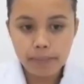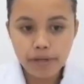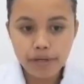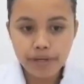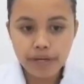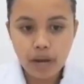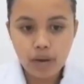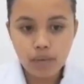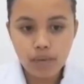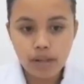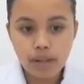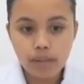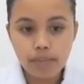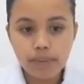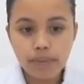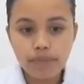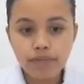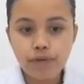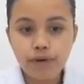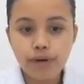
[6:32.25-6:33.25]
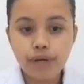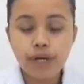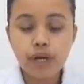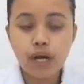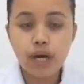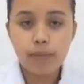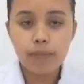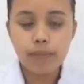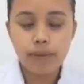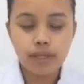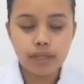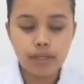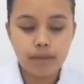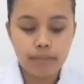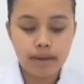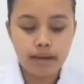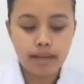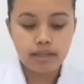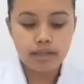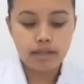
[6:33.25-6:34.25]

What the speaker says: towel before cupping the bottle.